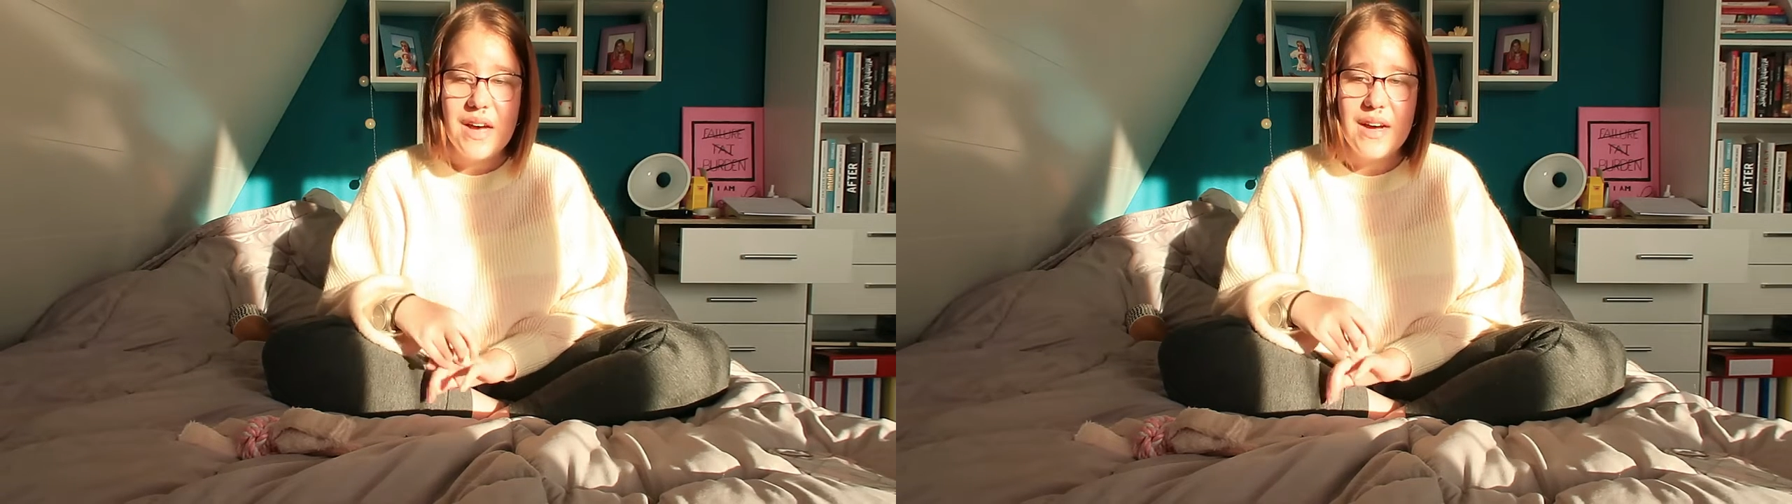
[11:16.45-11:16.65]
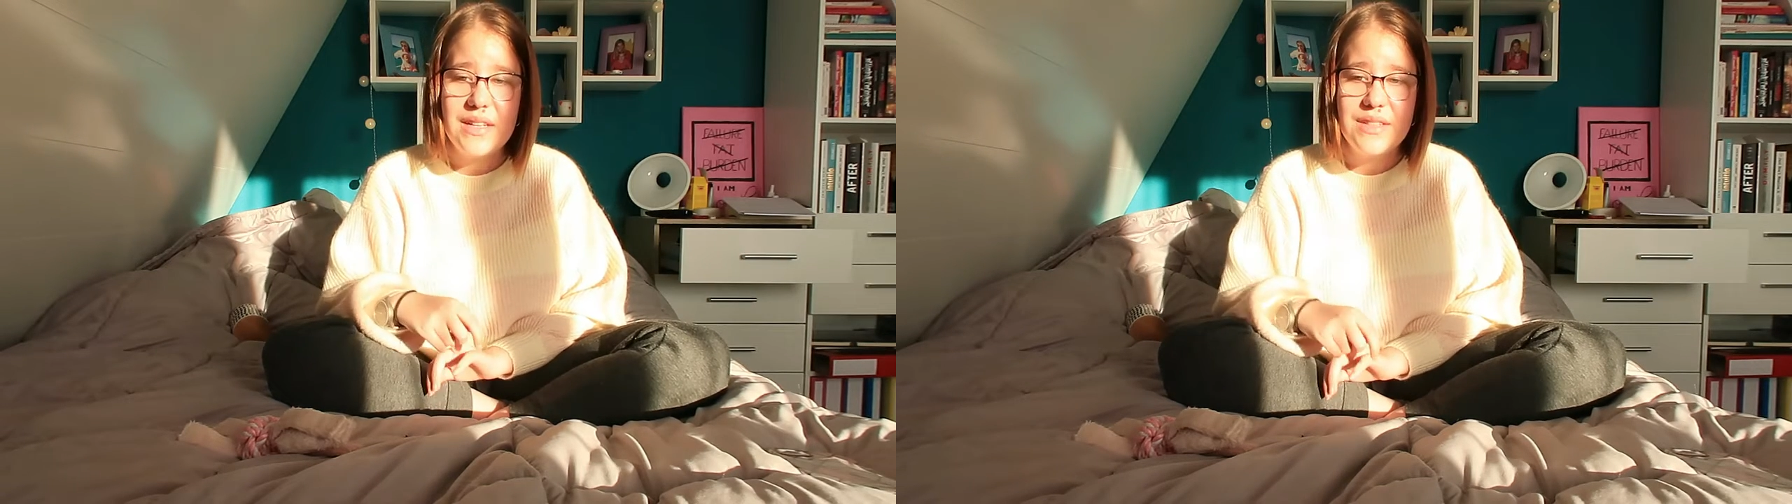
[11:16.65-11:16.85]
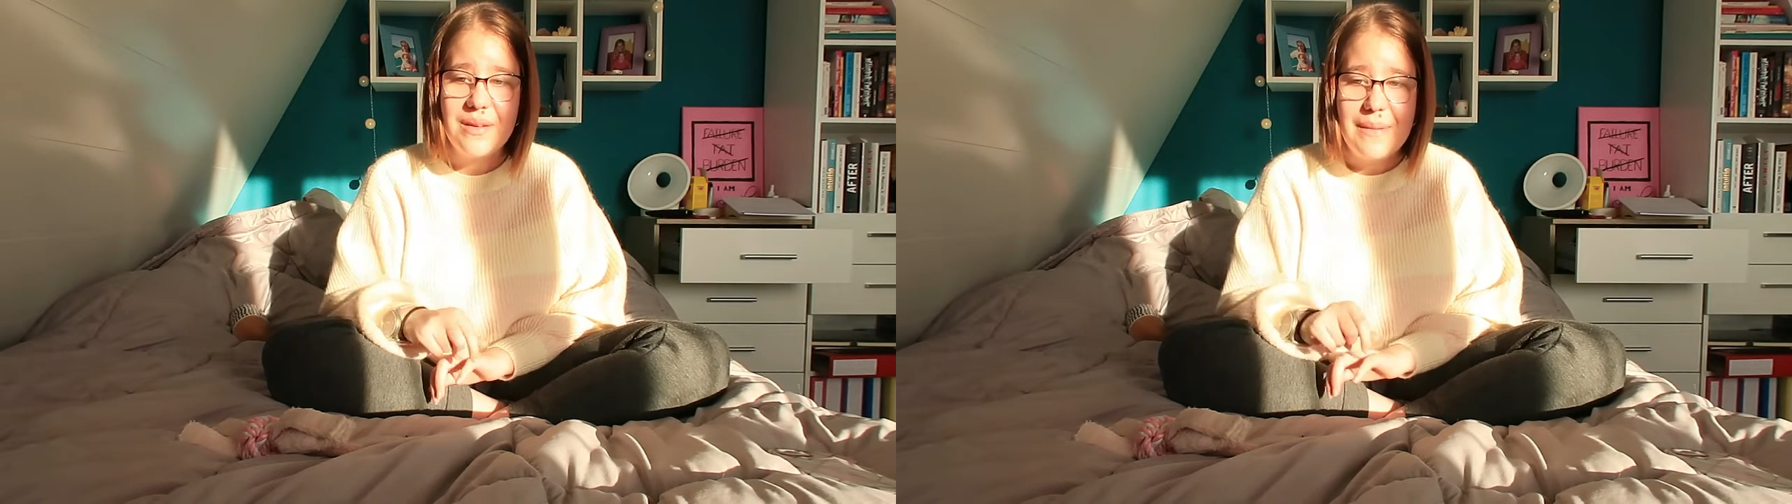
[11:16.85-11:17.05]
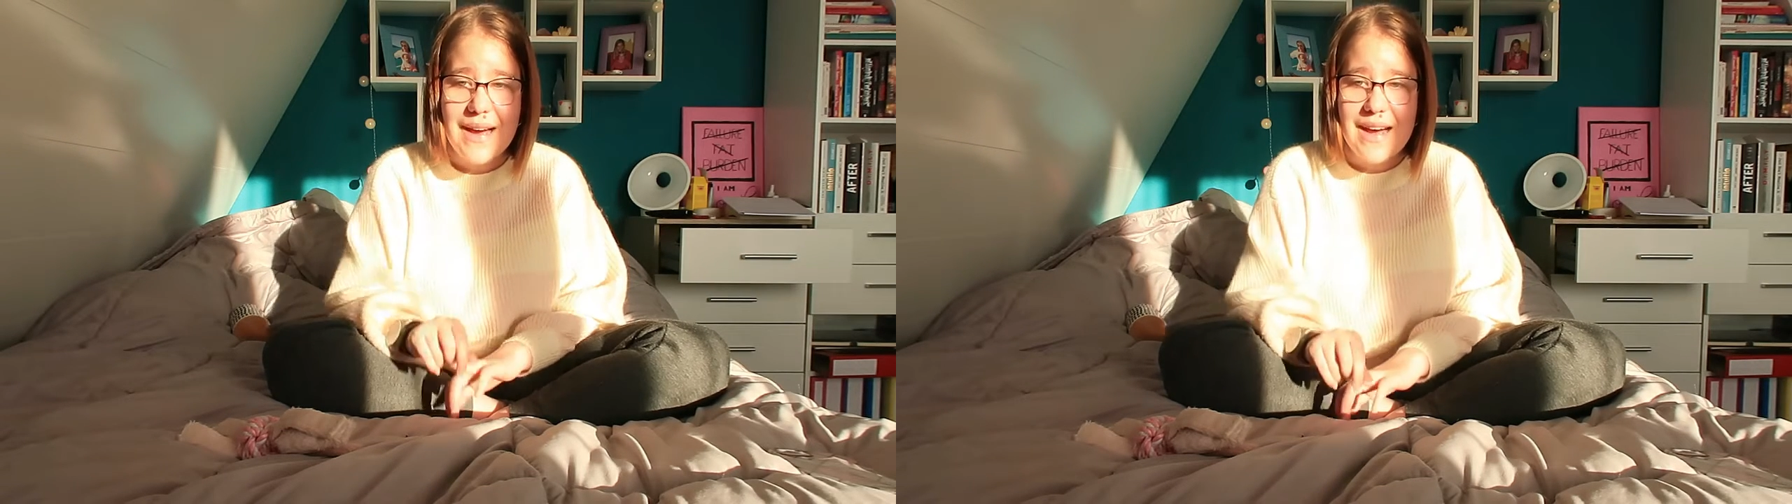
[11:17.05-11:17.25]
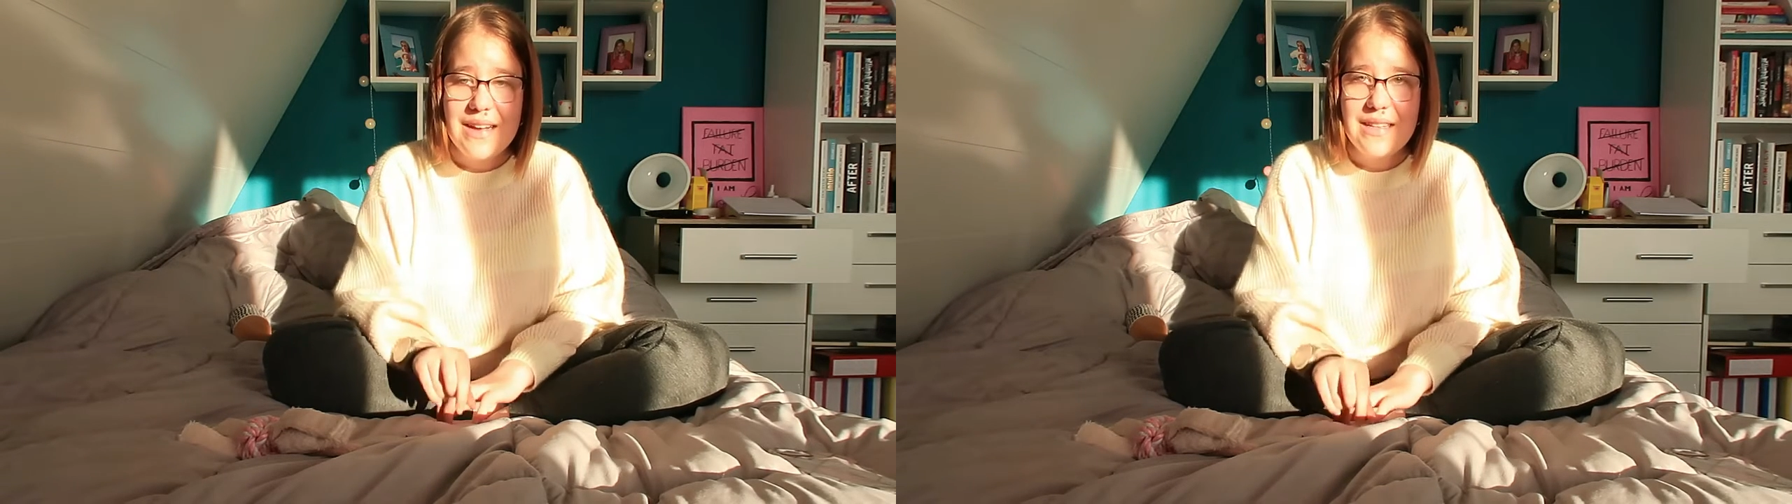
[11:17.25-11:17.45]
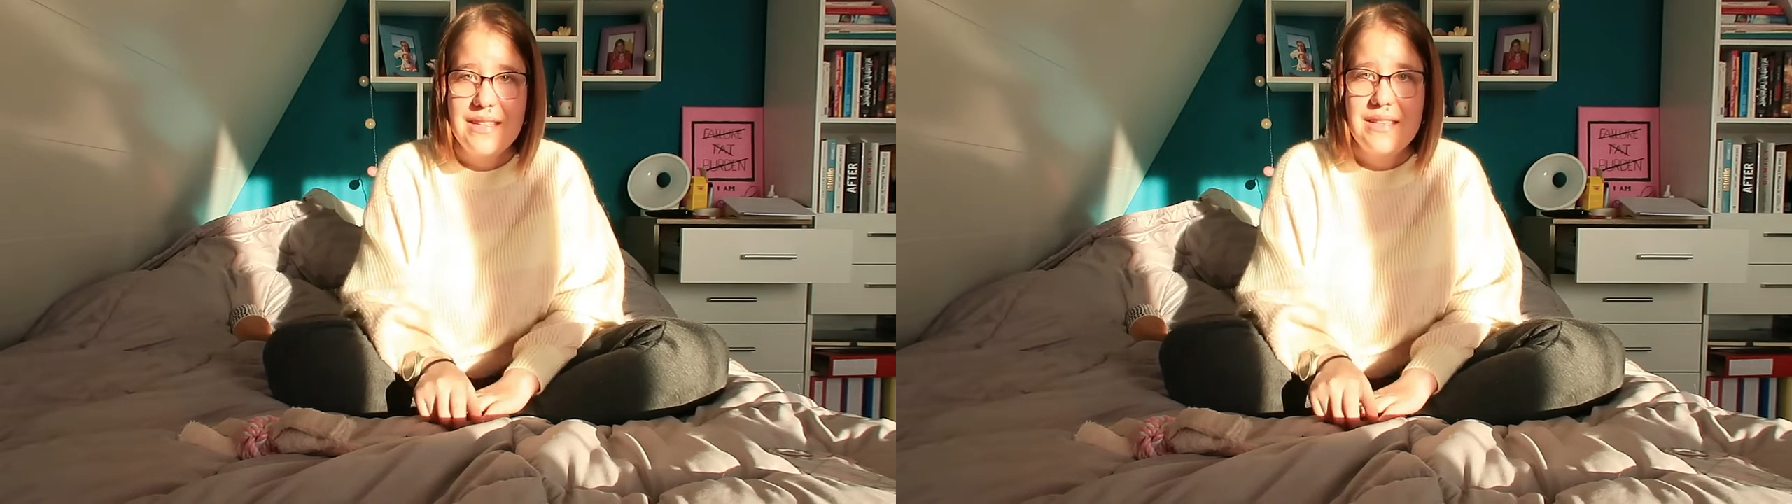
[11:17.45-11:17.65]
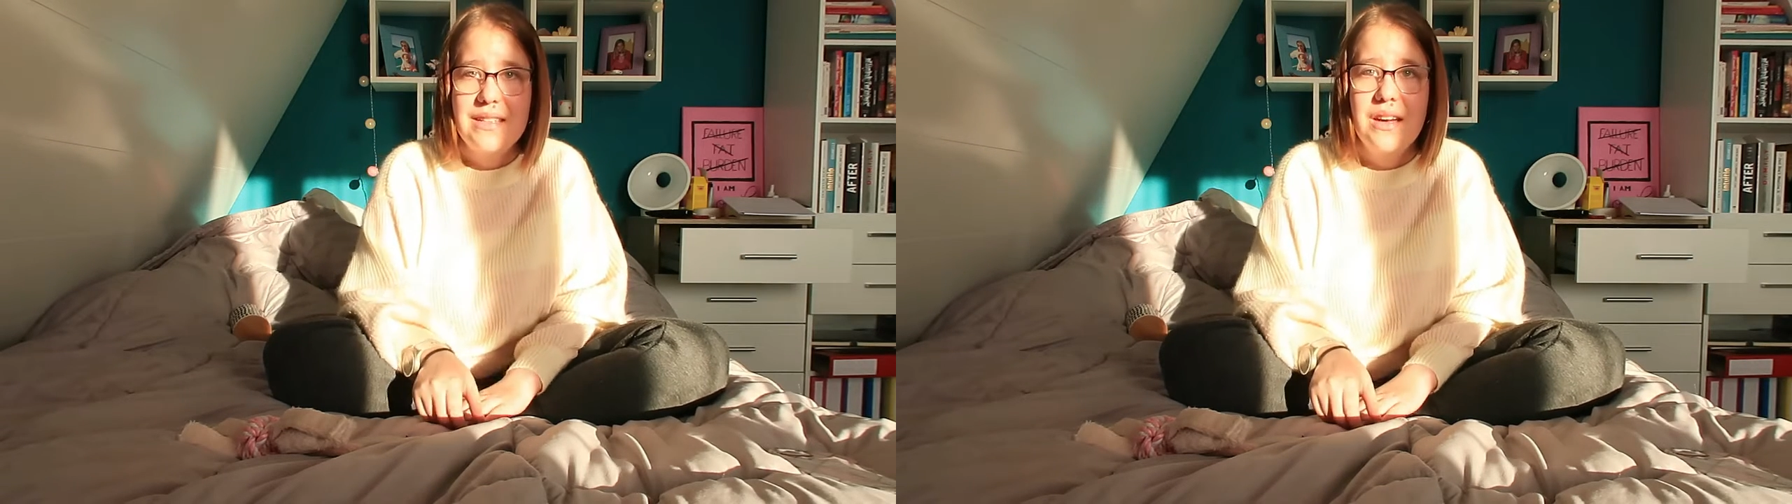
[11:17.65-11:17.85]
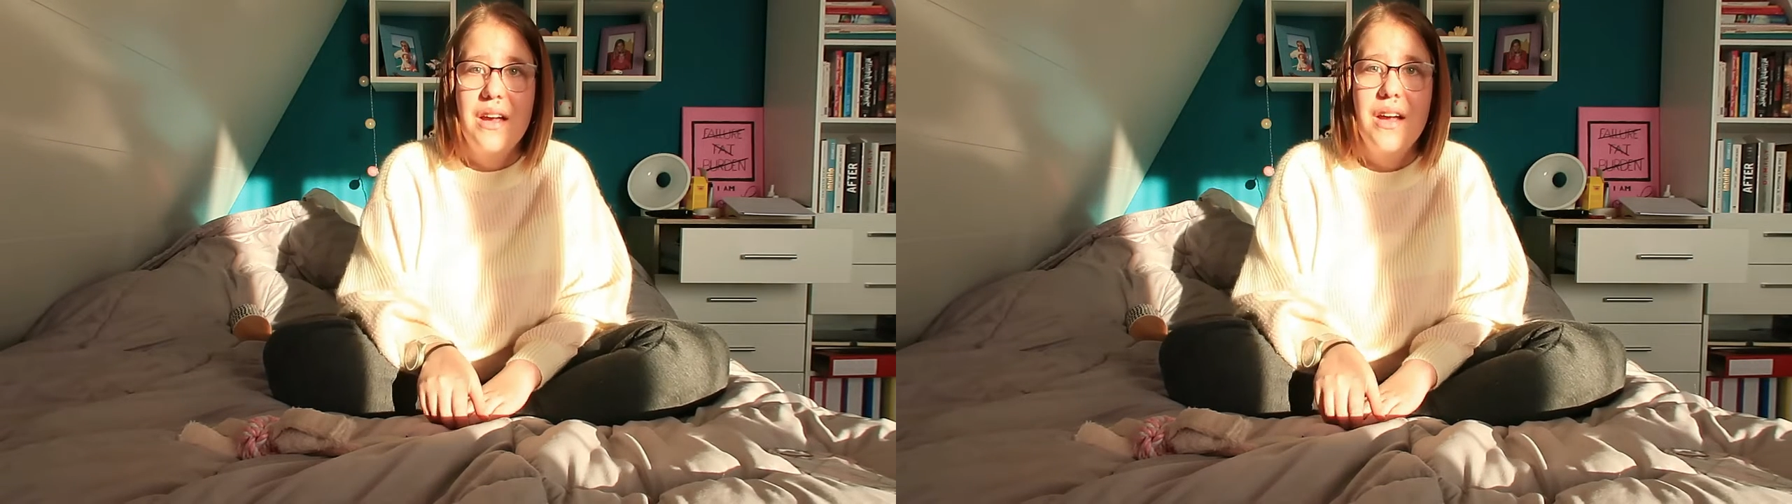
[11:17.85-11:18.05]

that in the past